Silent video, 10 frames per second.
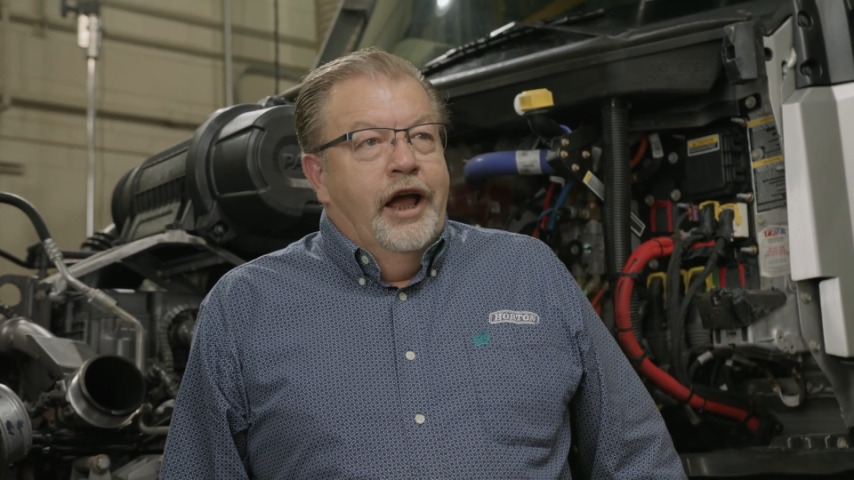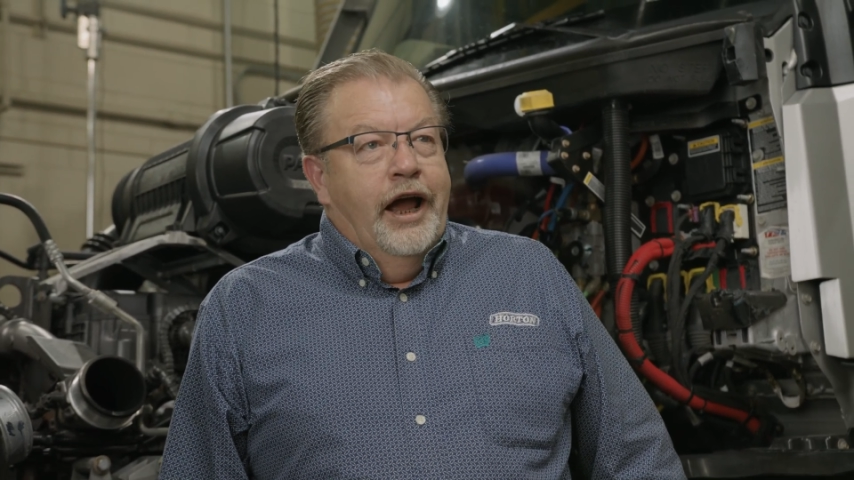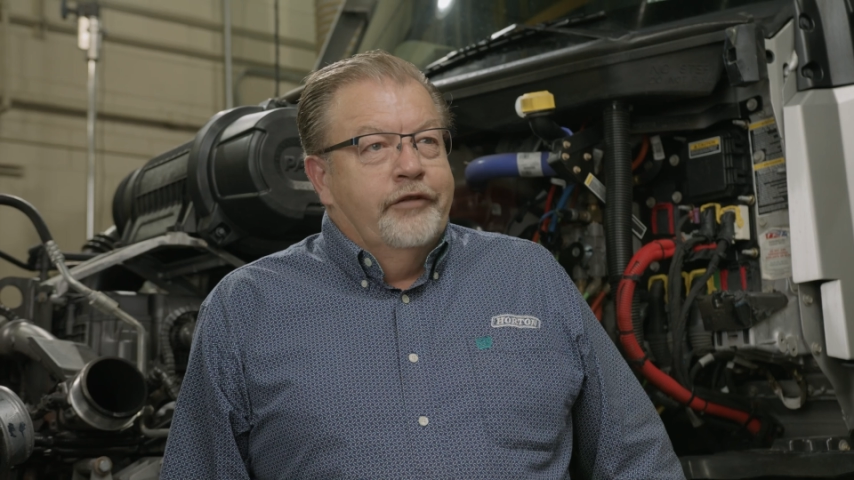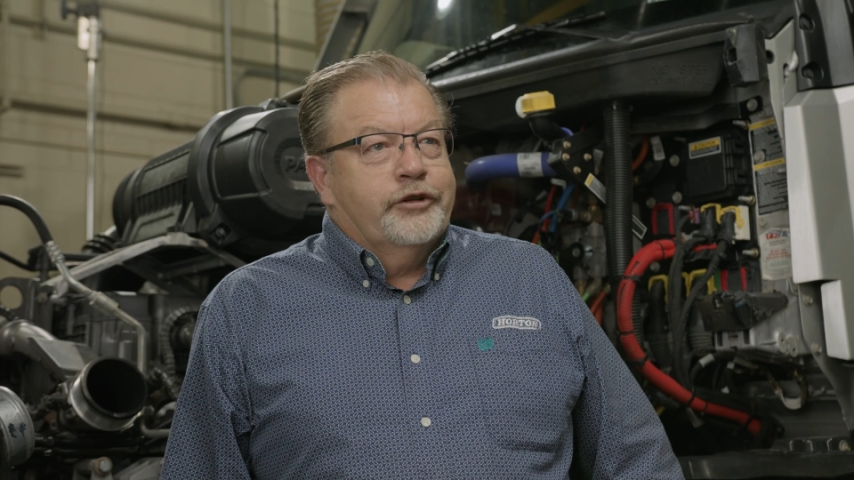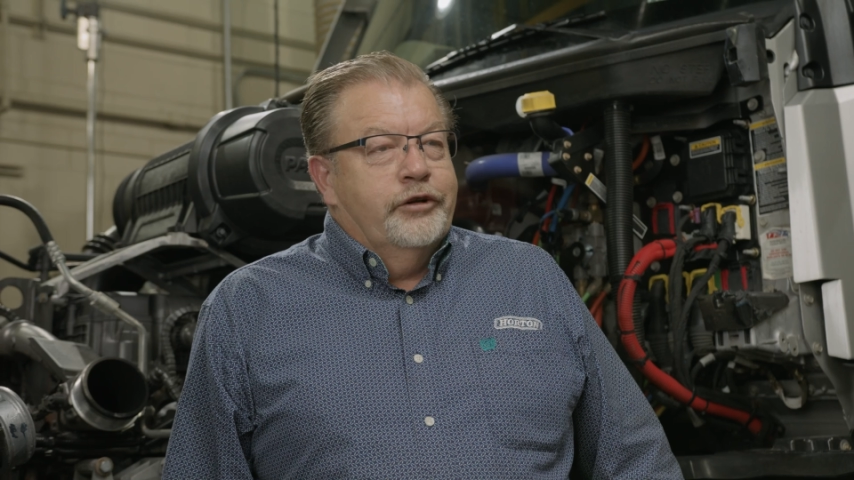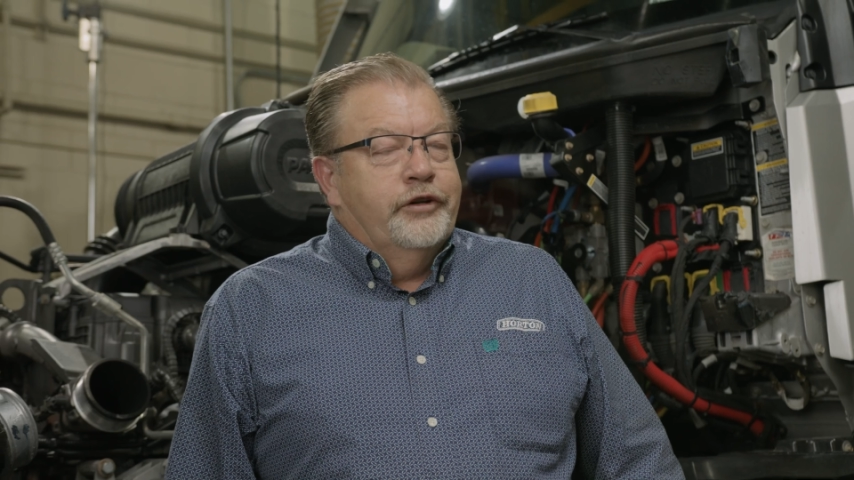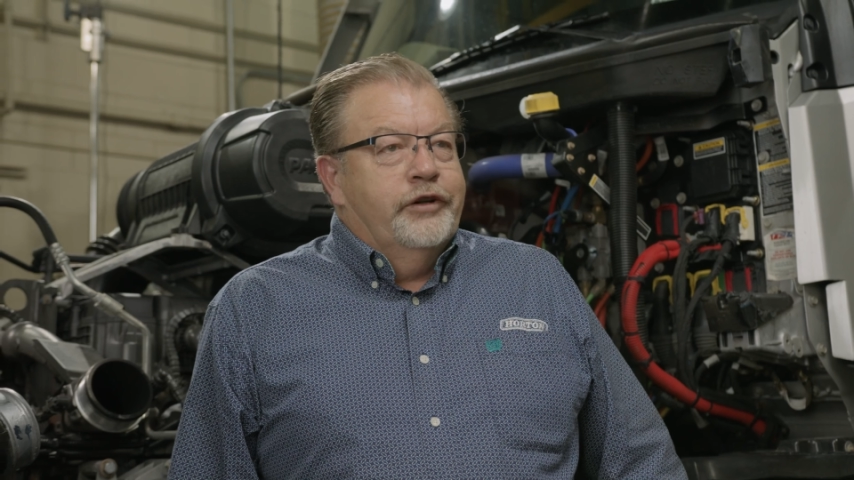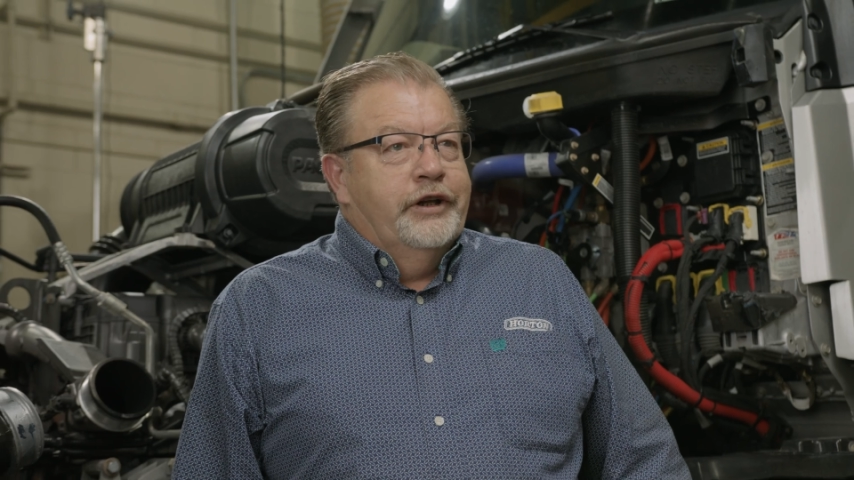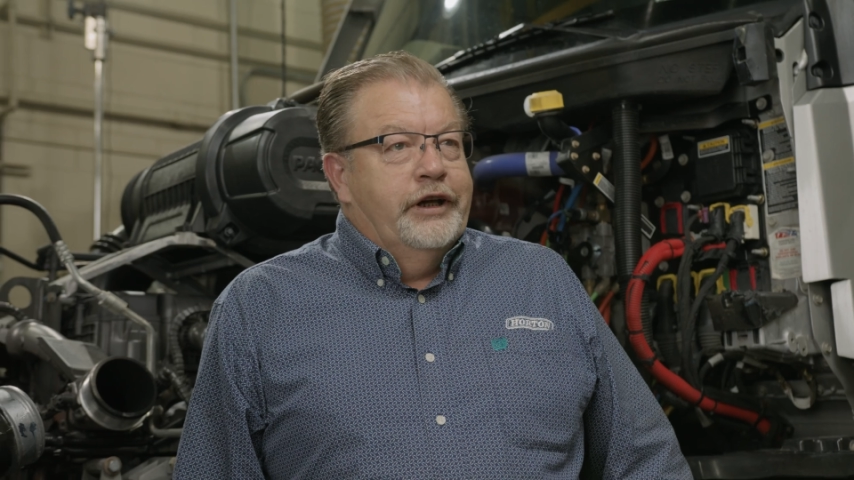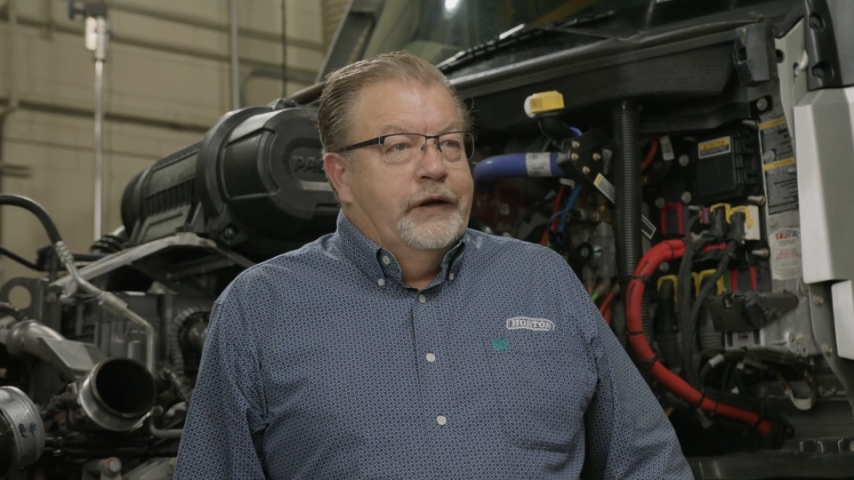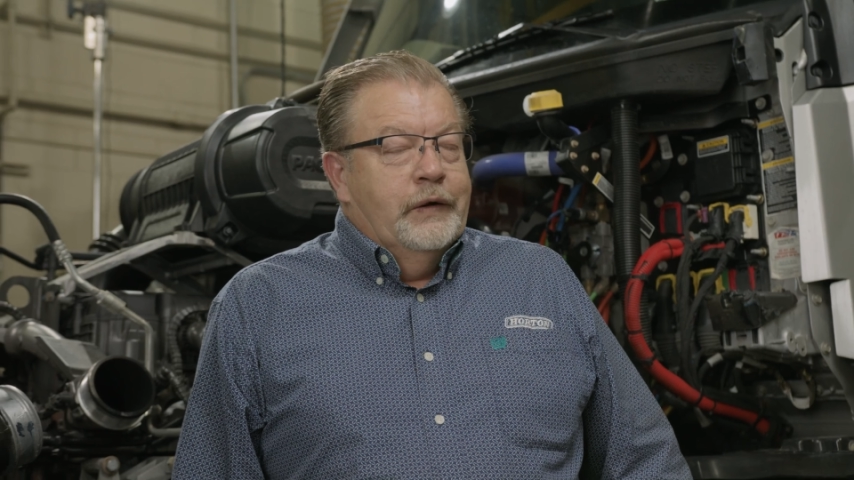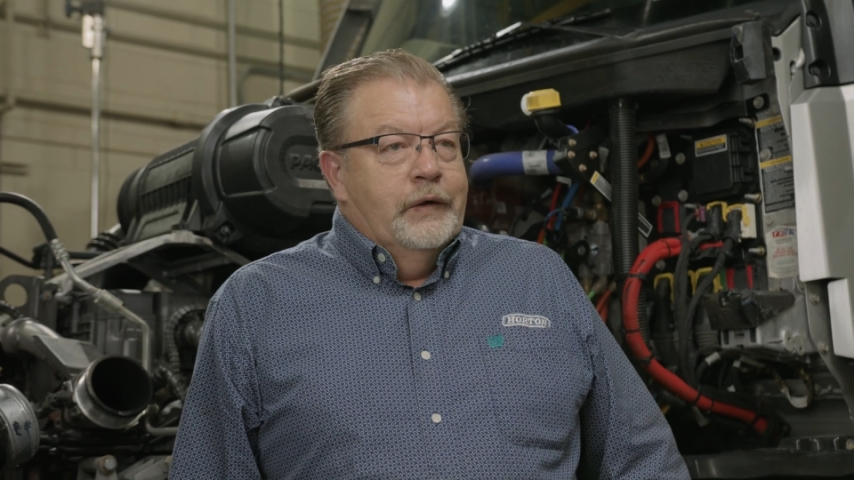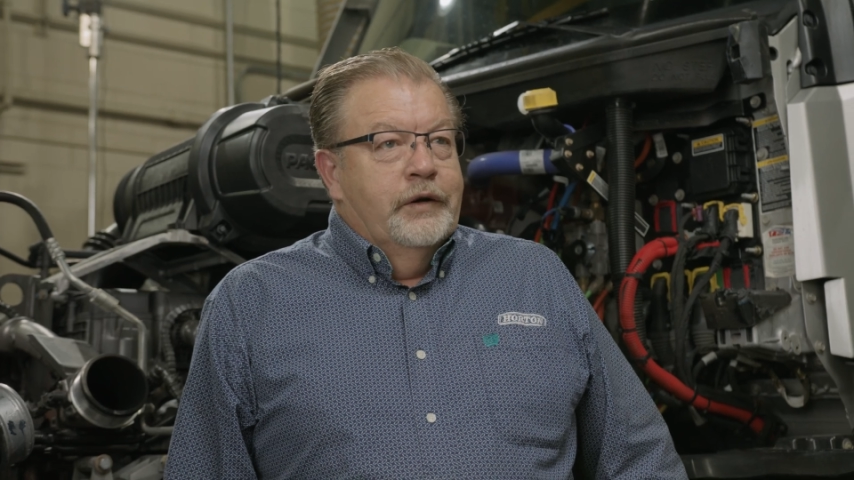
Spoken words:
After the